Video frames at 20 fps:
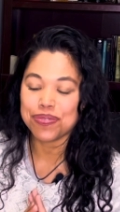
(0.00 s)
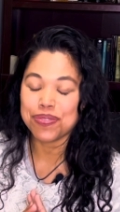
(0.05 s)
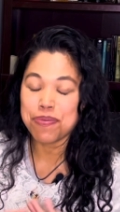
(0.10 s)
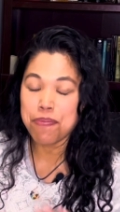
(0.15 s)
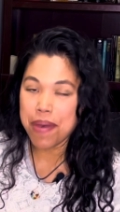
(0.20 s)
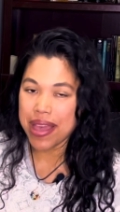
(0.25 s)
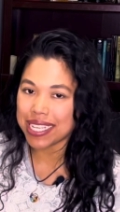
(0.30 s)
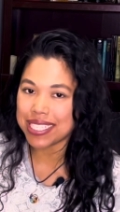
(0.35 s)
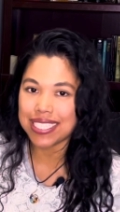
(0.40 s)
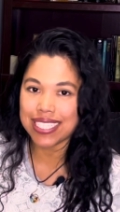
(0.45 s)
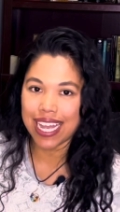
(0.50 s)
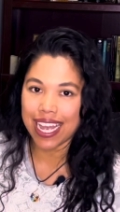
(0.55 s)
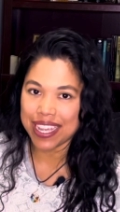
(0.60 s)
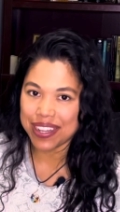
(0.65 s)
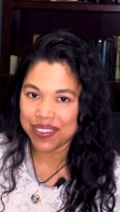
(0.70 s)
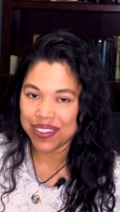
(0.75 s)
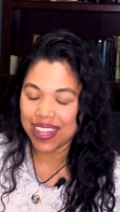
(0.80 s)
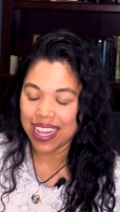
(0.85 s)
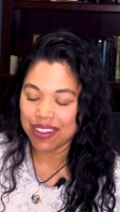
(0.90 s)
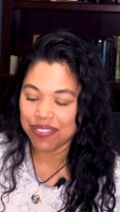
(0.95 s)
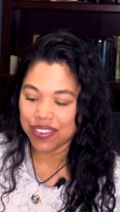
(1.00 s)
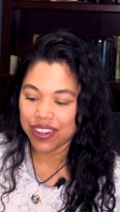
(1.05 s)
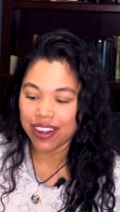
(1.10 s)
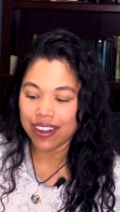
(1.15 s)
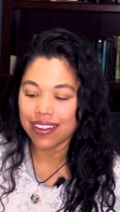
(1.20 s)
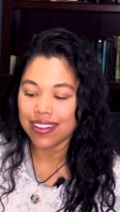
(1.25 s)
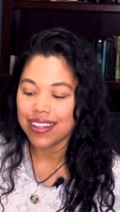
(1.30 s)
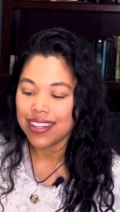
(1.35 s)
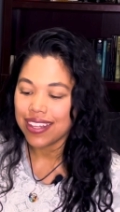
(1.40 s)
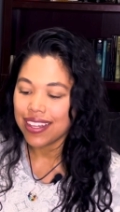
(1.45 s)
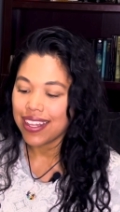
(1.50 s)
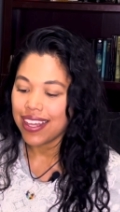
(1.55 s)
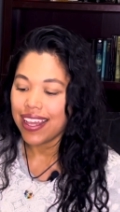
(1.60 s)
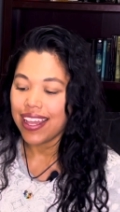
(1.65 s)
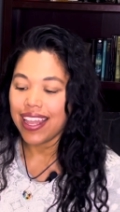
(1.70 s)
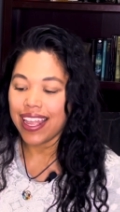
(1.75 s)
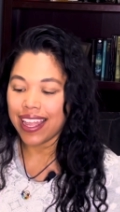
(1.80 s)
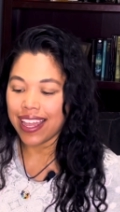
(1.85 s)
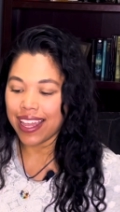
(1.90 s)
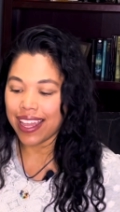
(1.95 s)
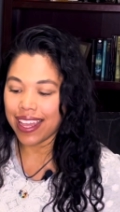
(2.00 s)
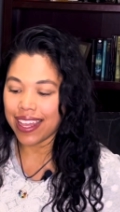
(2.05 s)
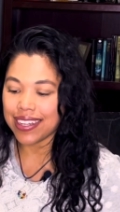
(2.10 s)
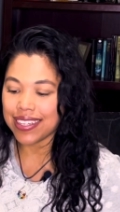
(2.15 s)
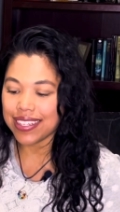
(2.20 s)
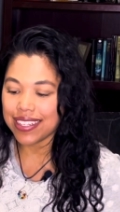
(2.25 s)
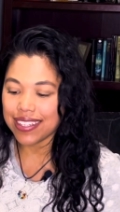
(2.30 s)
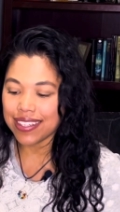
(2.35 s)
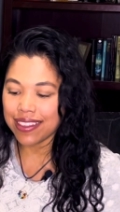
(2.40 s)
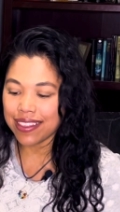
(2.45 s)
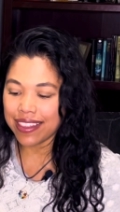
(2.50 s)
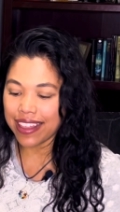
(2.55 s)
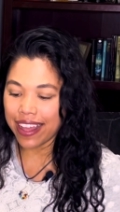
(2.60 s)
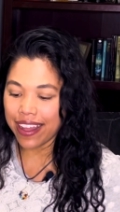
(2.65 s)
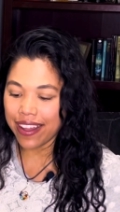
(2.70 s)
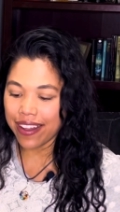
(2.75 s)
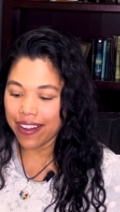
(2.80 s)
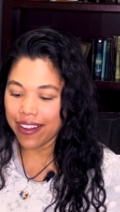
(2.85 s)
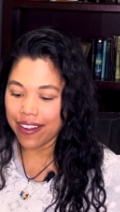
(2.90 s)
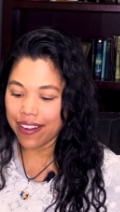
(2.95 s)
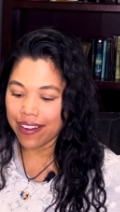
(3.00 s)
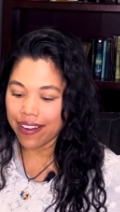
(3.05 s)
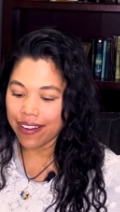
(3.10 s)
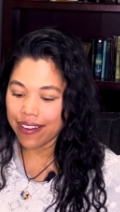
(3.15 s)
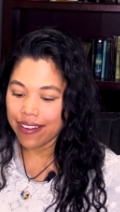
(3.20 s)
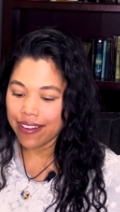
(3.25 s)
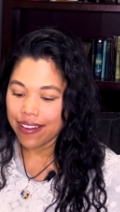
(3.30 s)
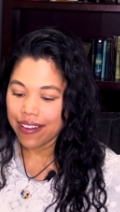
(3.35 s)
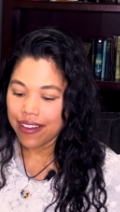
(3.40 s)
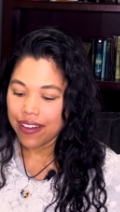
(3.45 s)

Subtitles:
Best title ever. And their